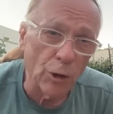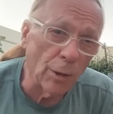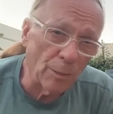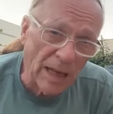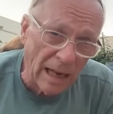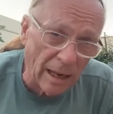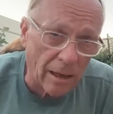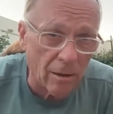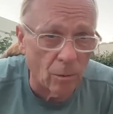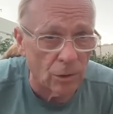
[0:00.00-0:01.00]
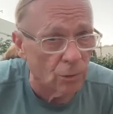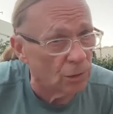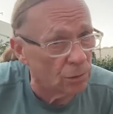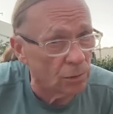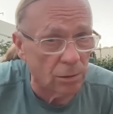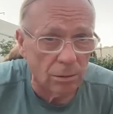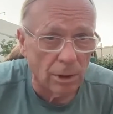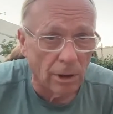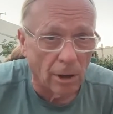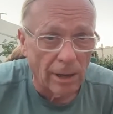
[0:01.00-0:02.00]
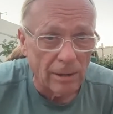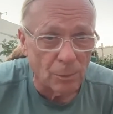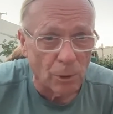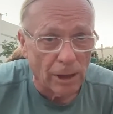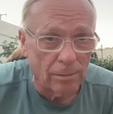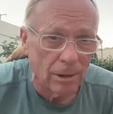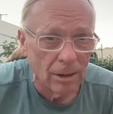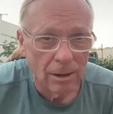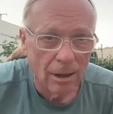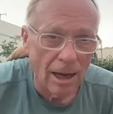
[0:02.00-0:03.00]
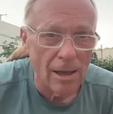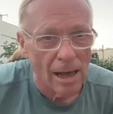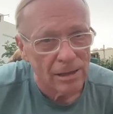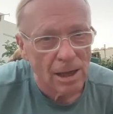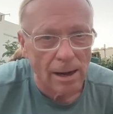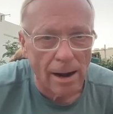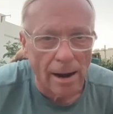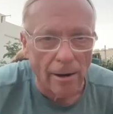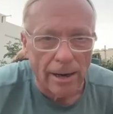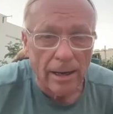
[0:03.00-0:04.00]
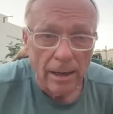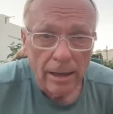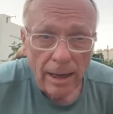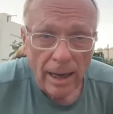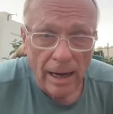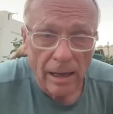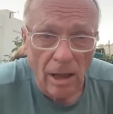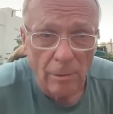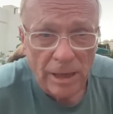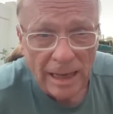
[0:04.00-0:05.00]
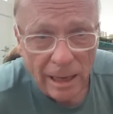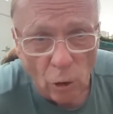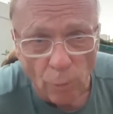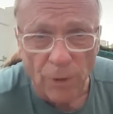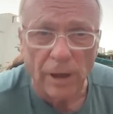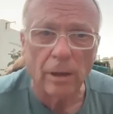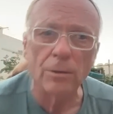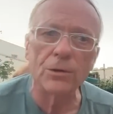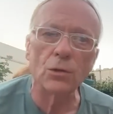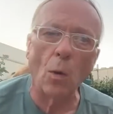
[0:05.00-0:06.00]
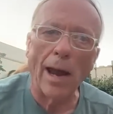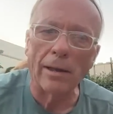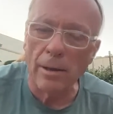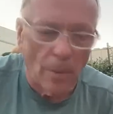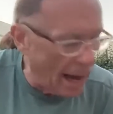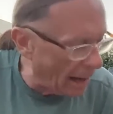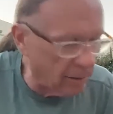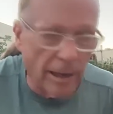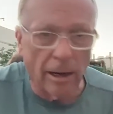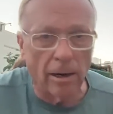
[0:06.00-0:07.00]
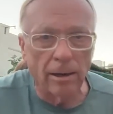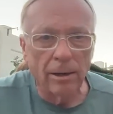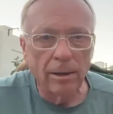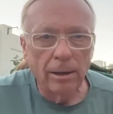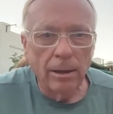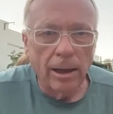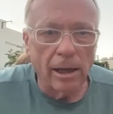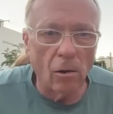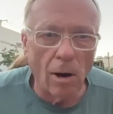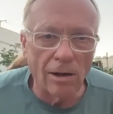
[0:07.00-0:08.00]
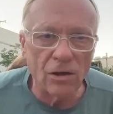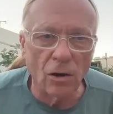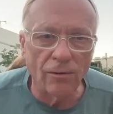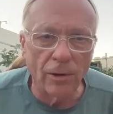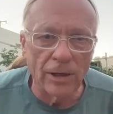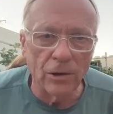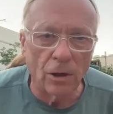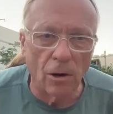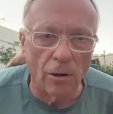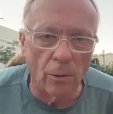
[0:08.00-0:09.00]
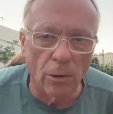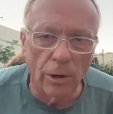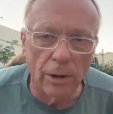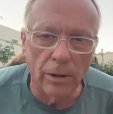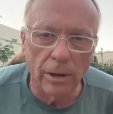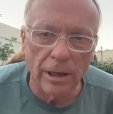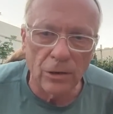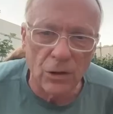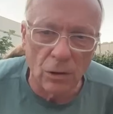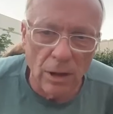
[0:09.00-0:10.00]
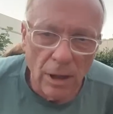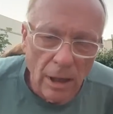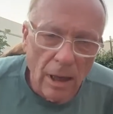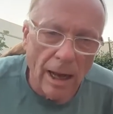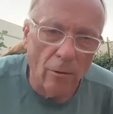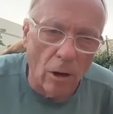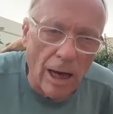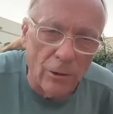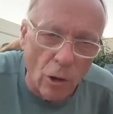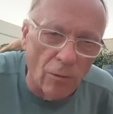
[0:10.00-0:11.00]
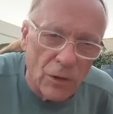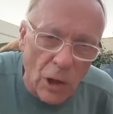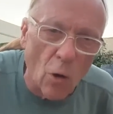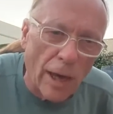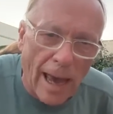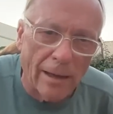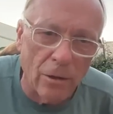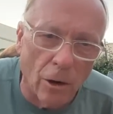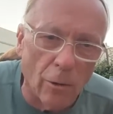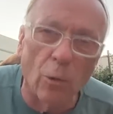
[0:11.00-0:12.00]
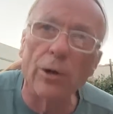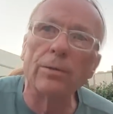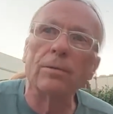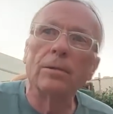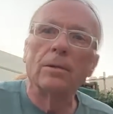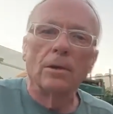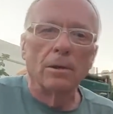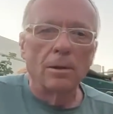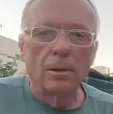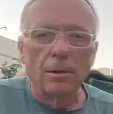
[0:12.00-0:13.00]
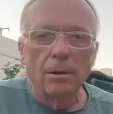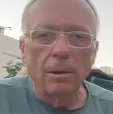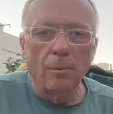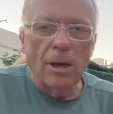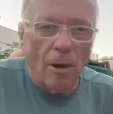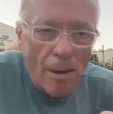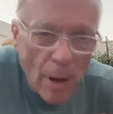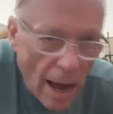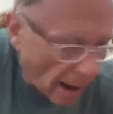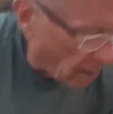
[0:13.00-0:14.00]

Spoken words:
Peak, which was that's pretty. I thought it was kind of hairy, and I climbed Eagle Peak, which is way in the back there, and crossed over into Girdwood. I drove Snowcat in Girdwood. I'll be right back.